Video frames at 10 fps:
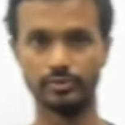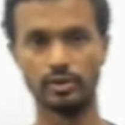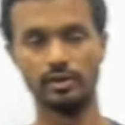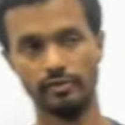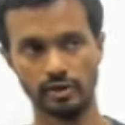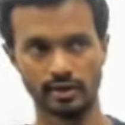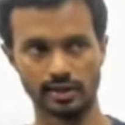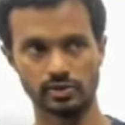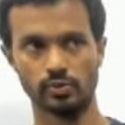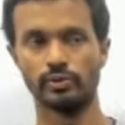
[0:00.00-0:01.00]
Okay, when I
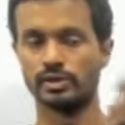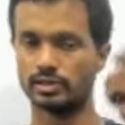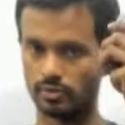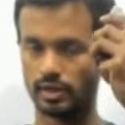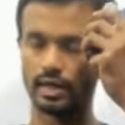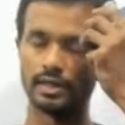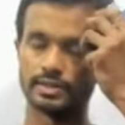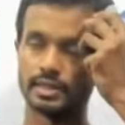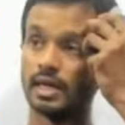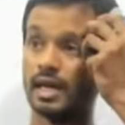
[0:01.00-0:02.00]
ask you a question, you can
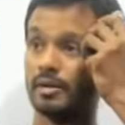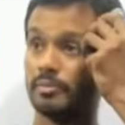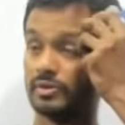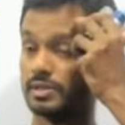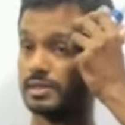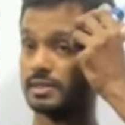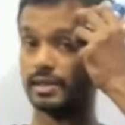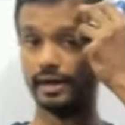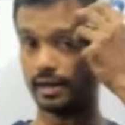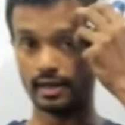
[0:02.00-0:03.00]
answer because this is
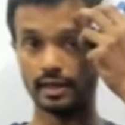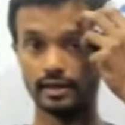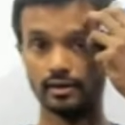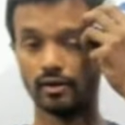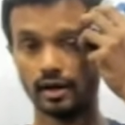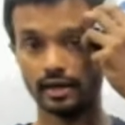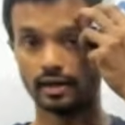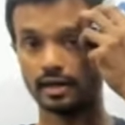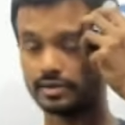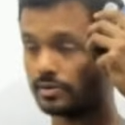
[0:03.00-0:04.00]
entirely online class.